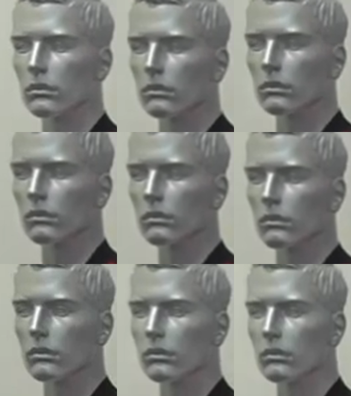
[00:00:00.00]

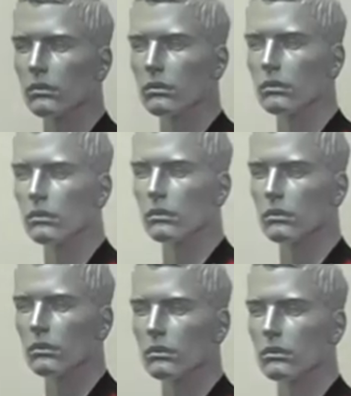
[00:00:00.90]

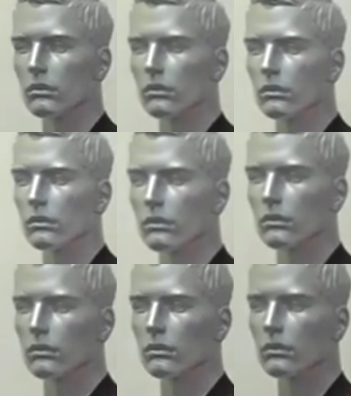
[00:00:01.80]

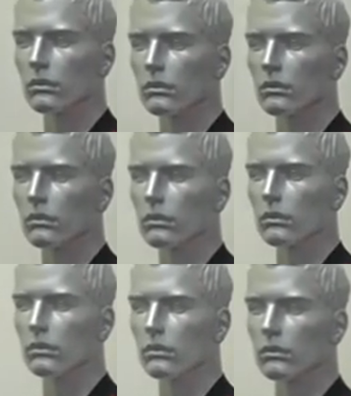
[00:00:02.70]

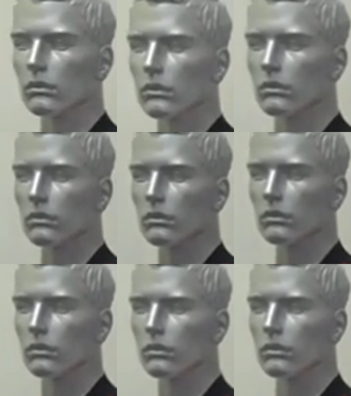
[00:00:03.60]

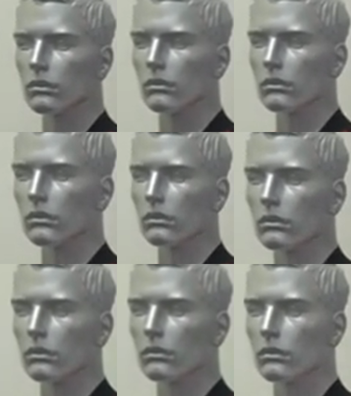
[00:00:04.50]

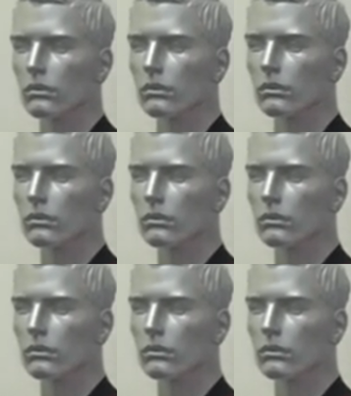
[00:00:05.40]
The person shown says nothing.